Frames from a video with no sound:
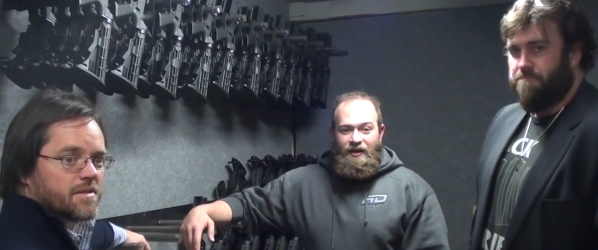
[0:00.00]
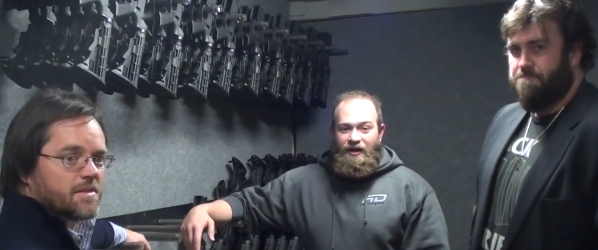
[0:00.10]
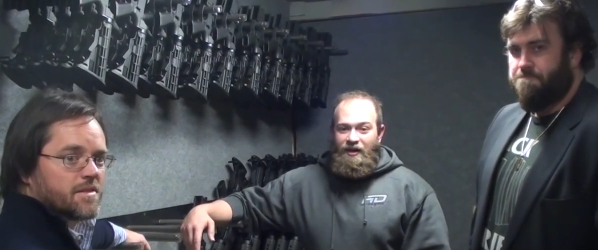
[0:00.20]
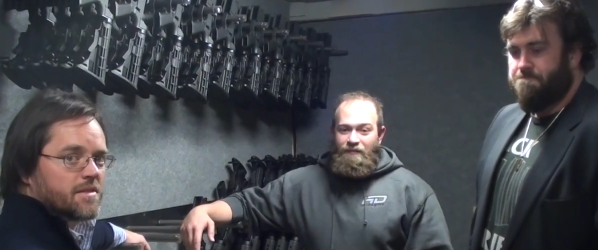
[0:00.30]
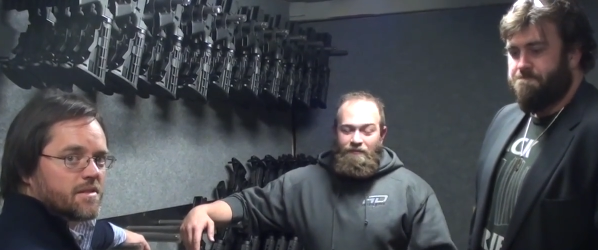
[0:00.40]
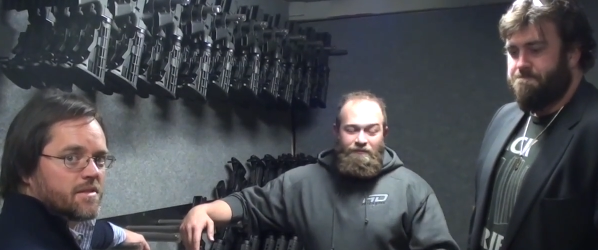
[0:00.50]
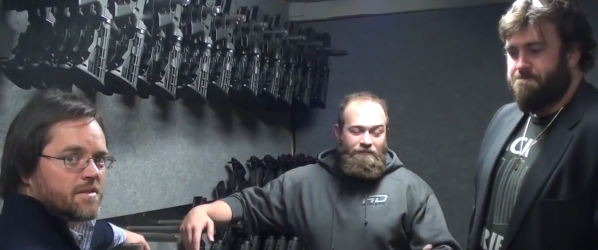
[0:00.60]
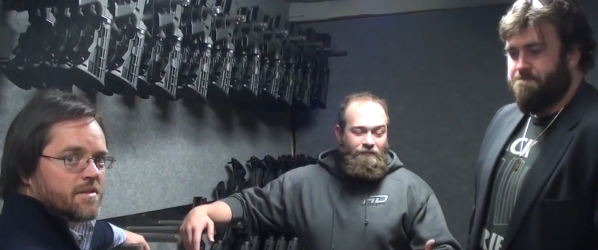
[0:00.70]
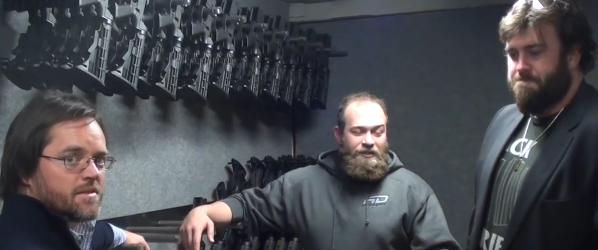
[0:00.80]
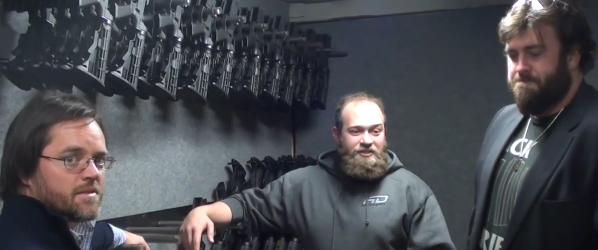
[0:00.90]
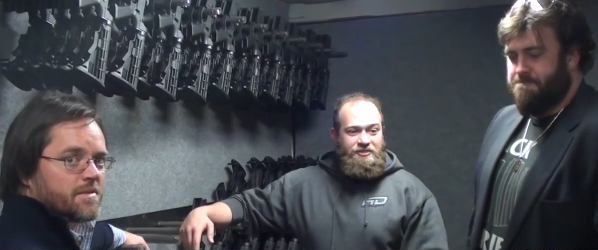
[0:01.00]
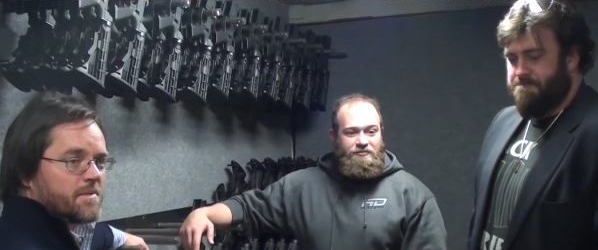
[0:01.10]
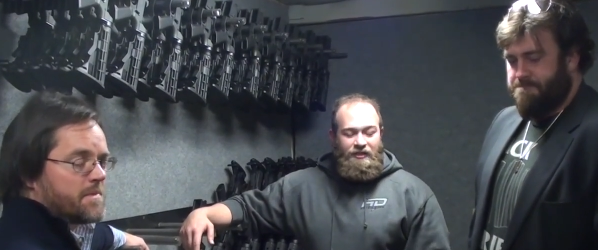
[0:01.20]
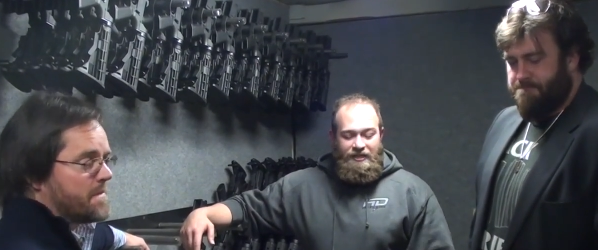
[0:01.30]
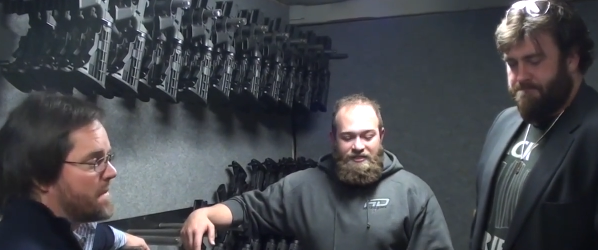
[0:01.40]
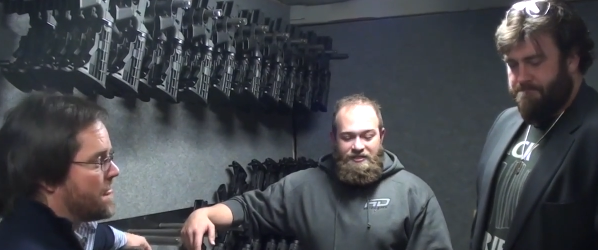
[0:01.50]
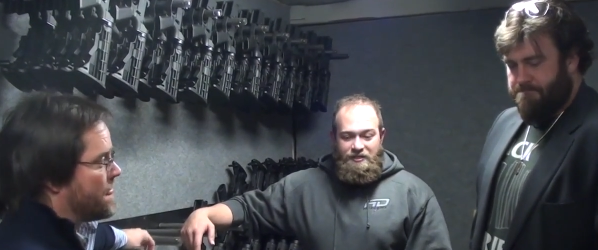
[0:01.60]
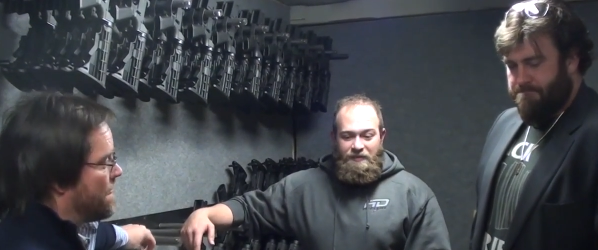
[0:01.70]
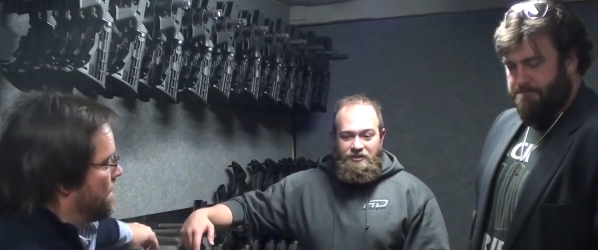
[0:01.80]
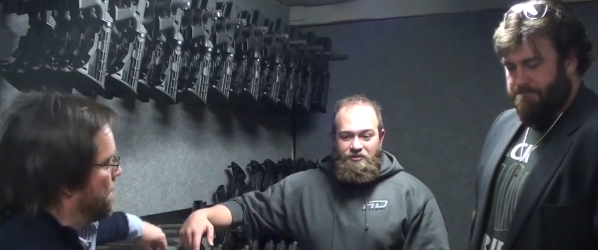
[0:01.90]
Speaker 1: Um, we just released a
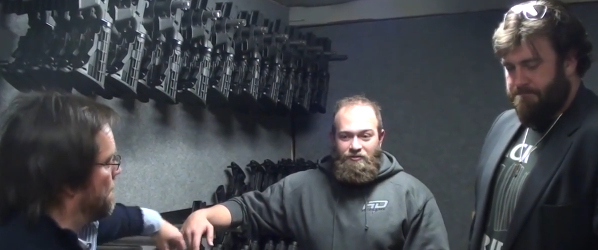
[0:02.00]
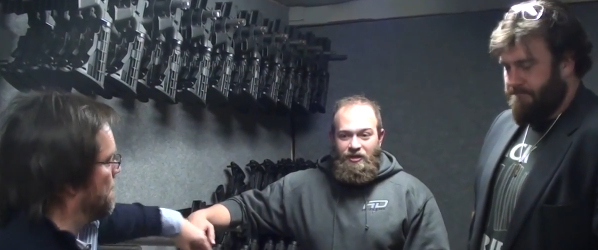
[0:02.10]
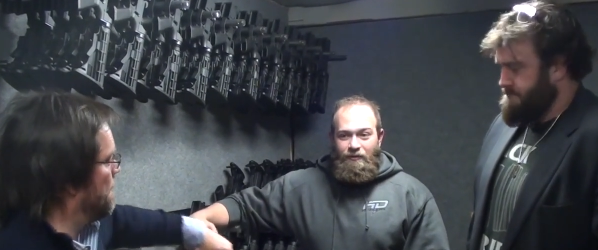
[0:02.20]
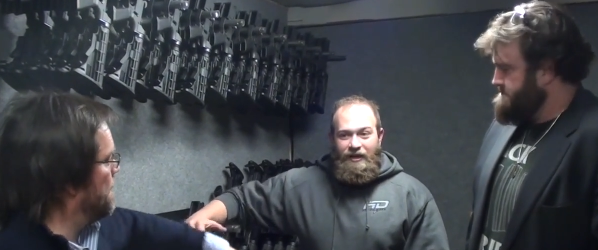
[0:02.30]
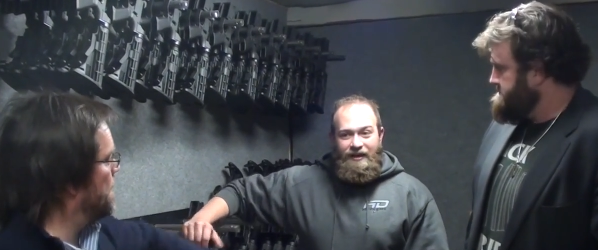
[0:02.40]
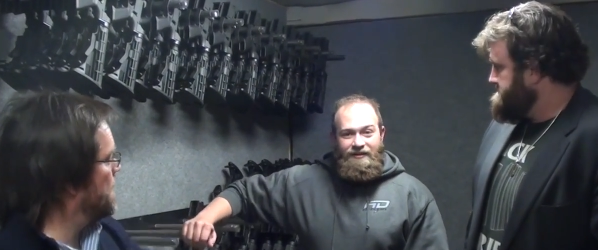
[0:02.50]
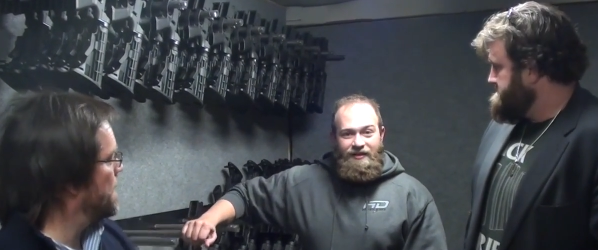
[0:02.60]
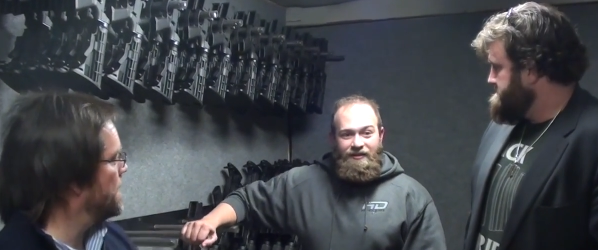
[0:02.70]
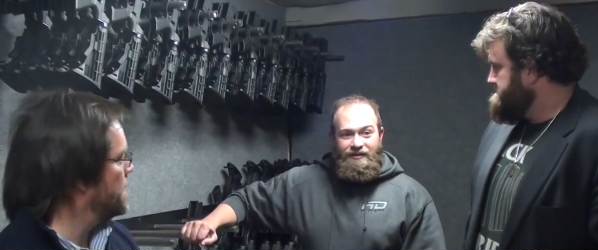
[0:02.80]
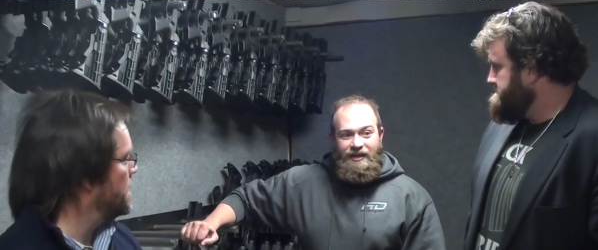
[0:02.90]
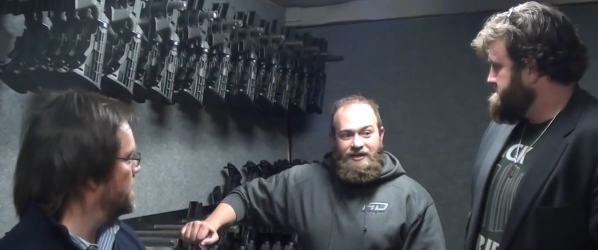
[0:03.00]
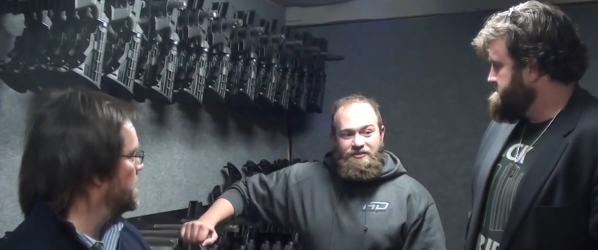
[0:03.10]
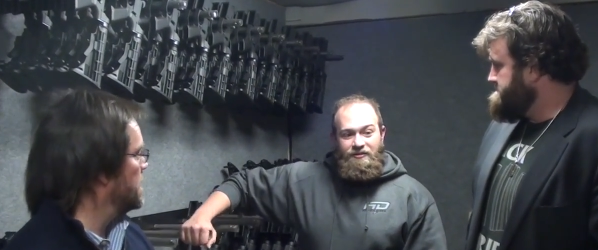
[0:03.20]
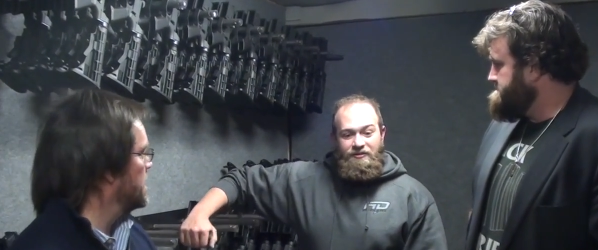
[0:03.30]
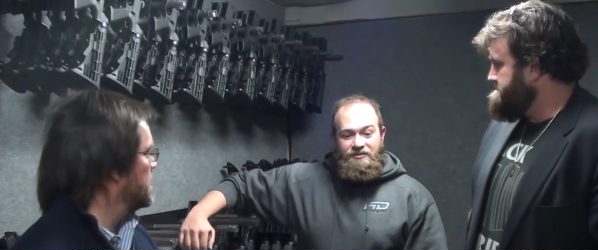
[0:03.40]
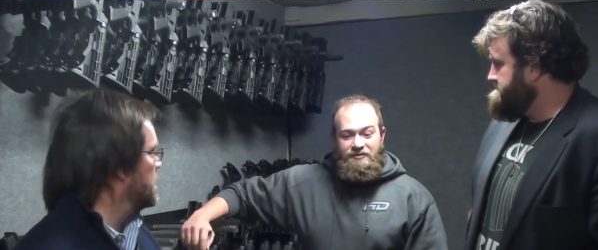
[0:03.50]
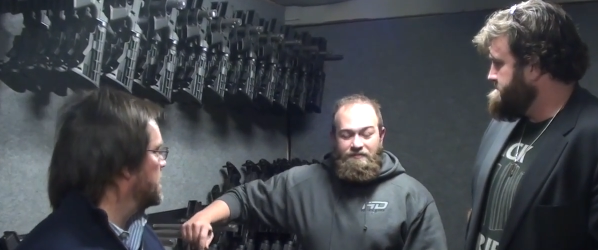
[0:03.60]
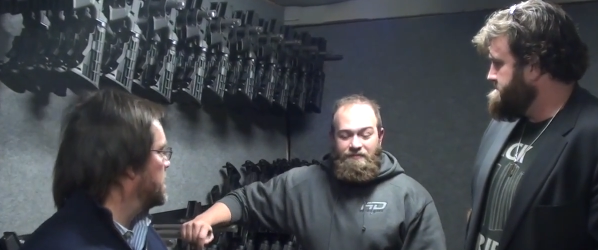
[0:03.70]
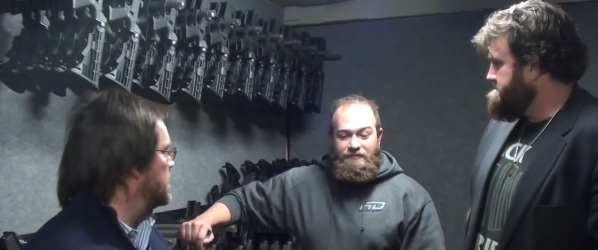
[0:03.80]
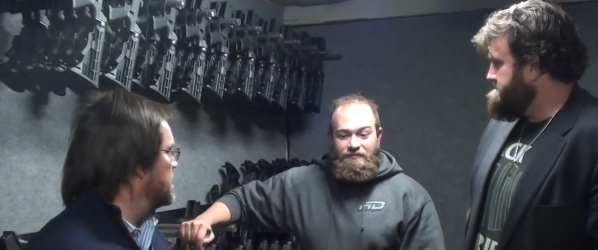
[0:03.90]
special run. We had a dealer cancel on
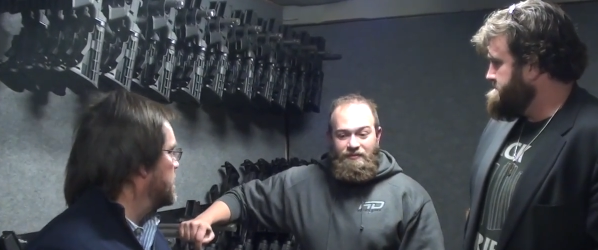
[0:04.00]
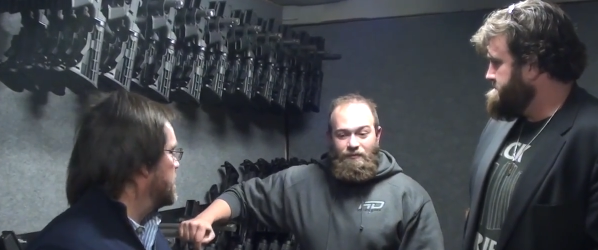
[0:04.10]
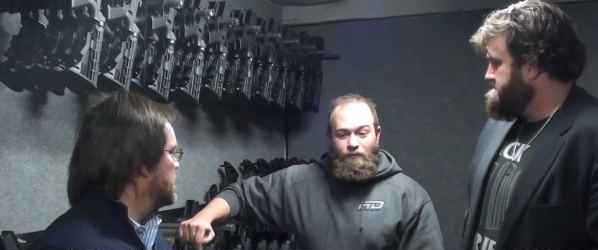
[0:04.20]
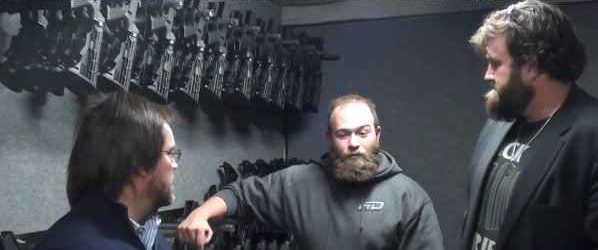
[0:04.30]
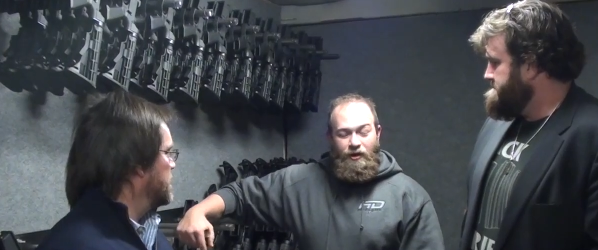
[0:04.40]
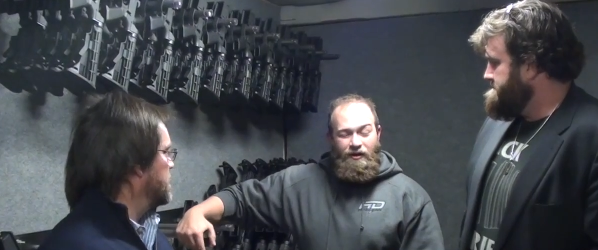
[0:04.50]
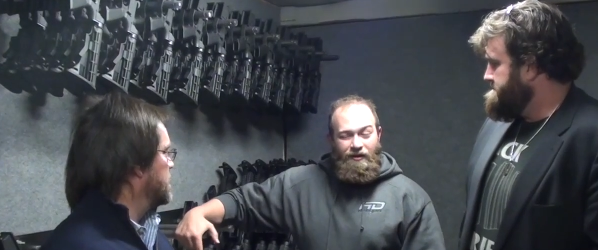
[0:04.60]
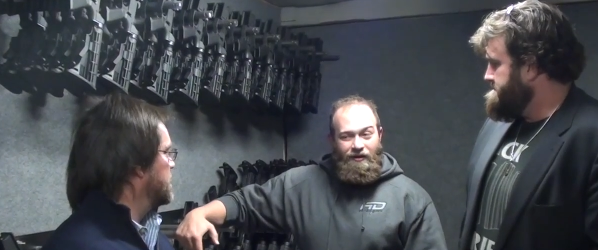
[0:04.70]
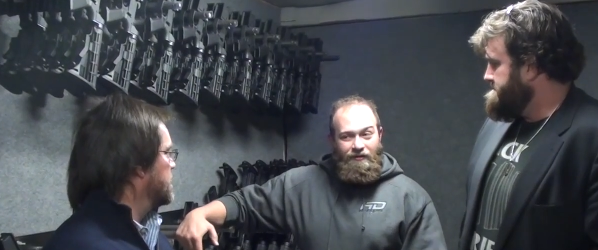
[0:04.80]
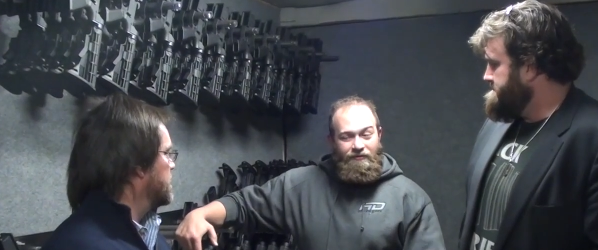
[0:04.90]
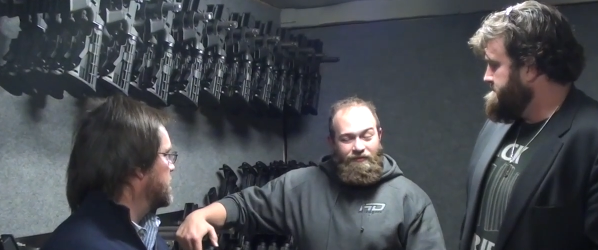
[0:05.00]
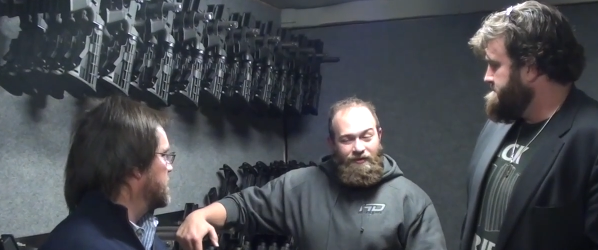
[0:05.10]
some one-off